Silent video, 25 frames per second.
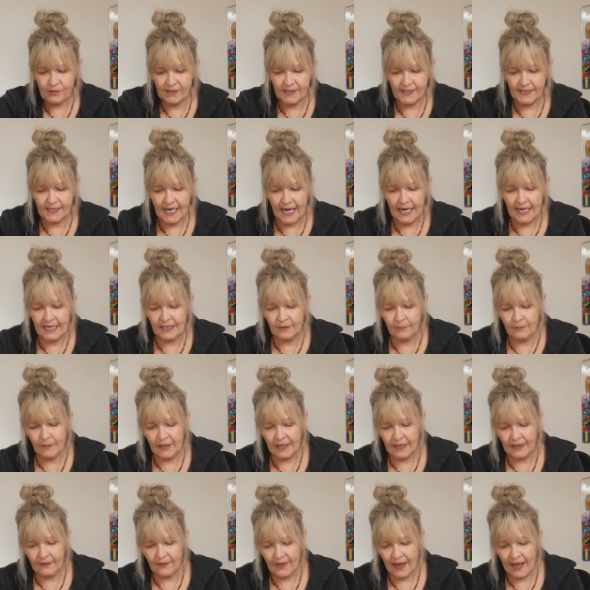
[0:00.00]
is telling
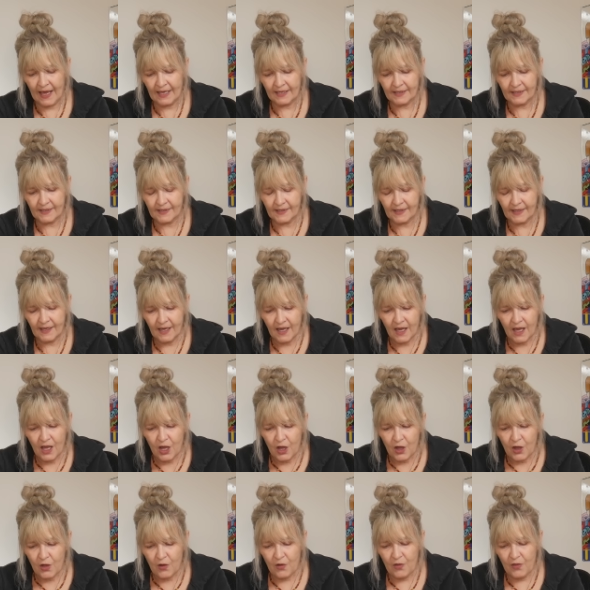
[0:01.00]
me that
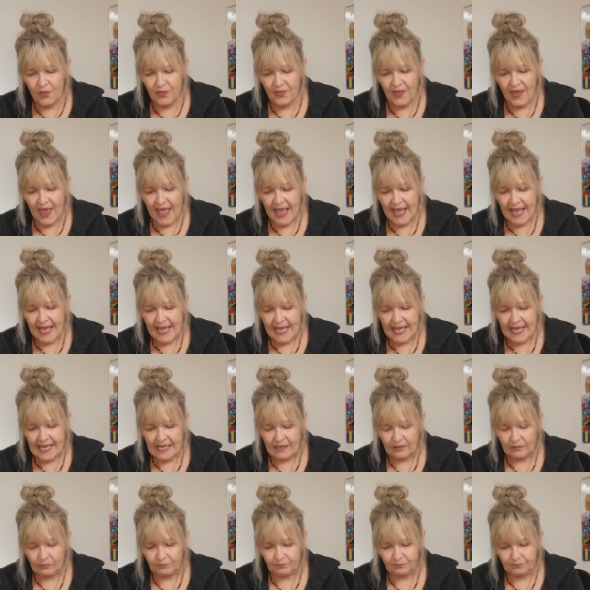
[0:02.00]
they